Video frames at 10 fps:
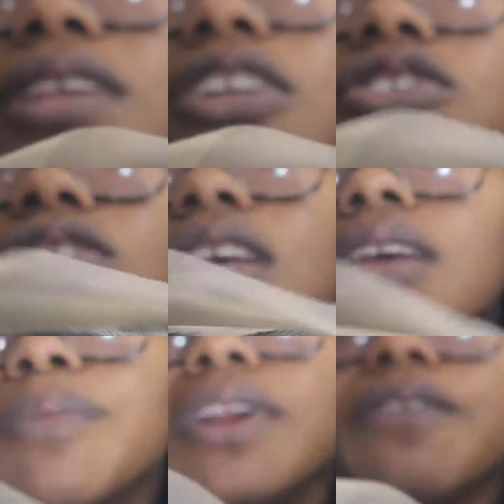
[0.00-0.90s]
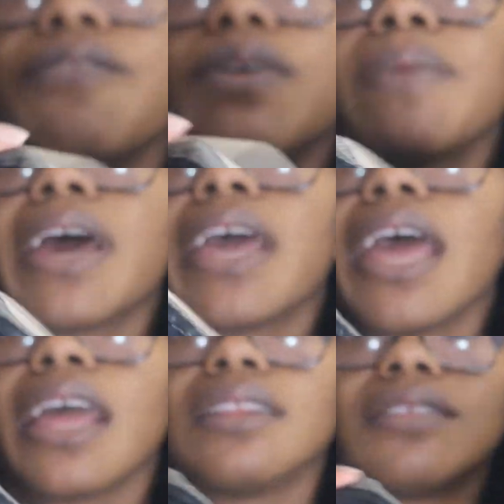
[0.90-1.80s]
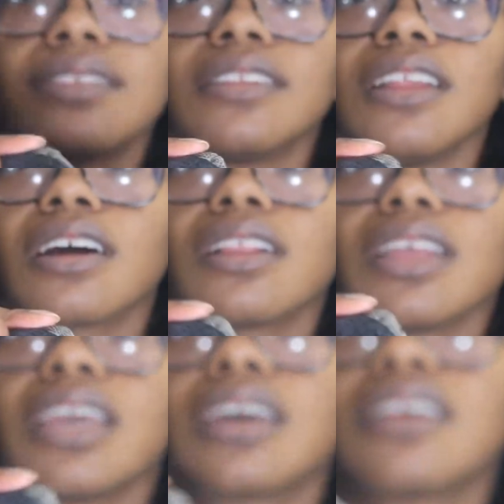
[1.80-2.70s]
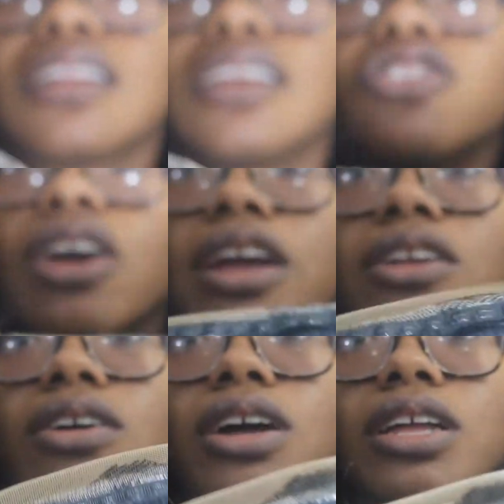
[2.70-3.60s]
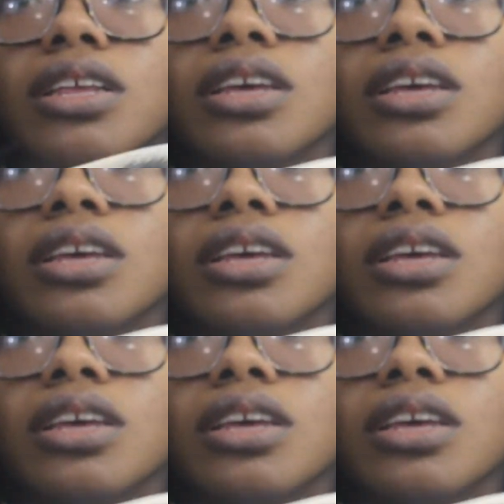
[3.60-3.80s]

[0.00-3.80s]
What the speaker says: interesting, but it fit my head snugly because I did try it on.